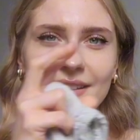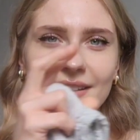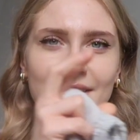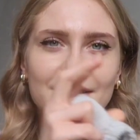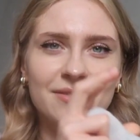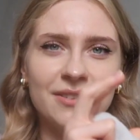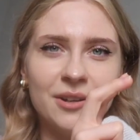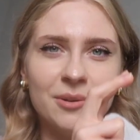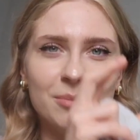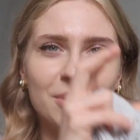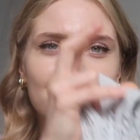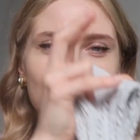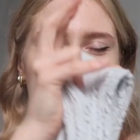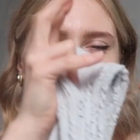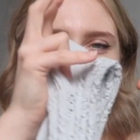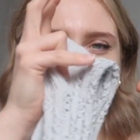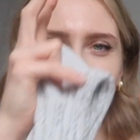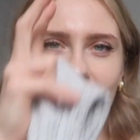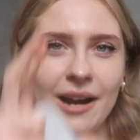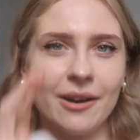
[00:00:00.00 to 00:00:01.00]
It's very
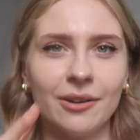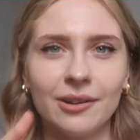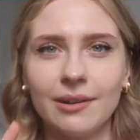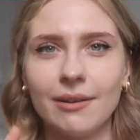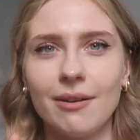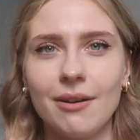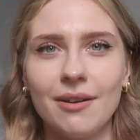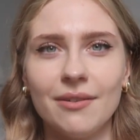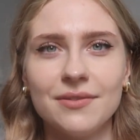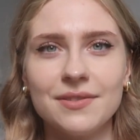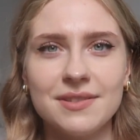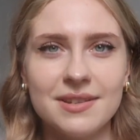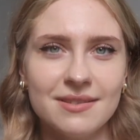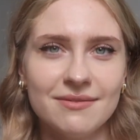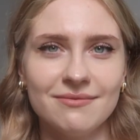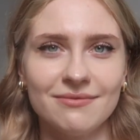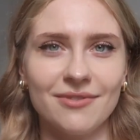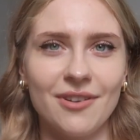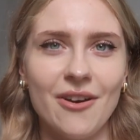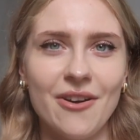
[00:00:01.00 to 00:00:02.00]
much
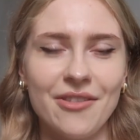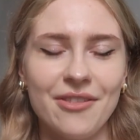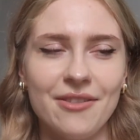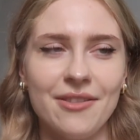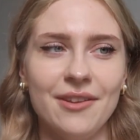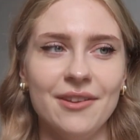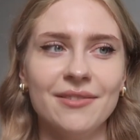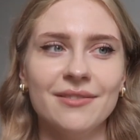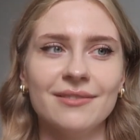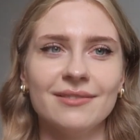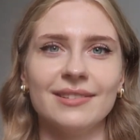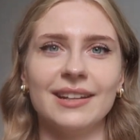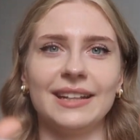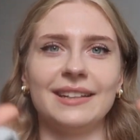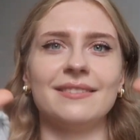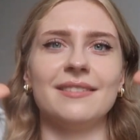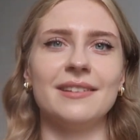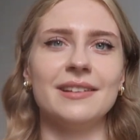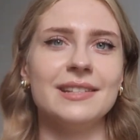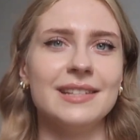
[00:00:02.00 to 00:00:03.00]
paragraphs rather than
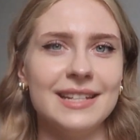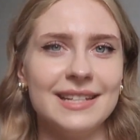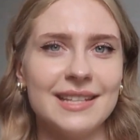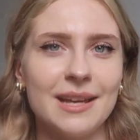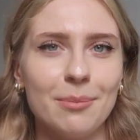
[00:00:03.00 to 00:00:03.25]
like nicely